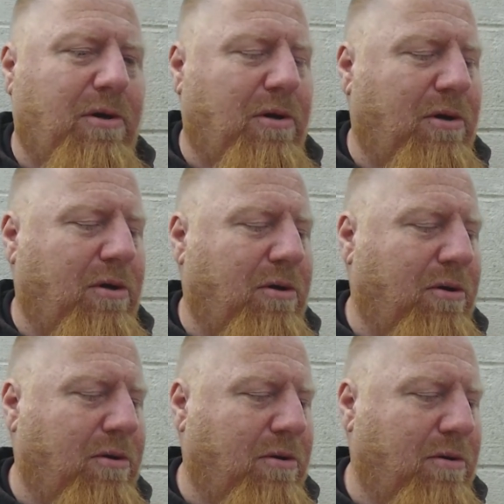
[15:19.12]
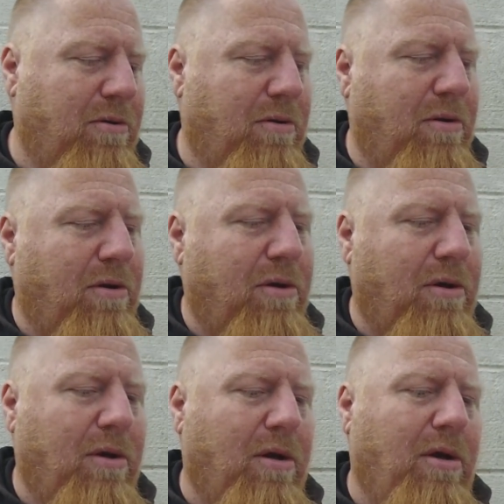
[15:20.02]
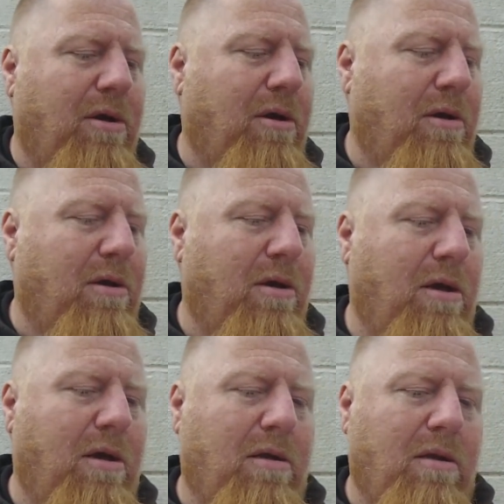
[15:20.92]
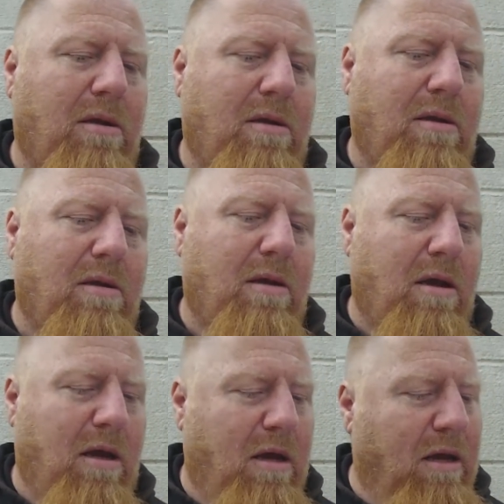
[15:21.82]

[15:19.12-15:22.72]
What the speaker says: Nothing is said.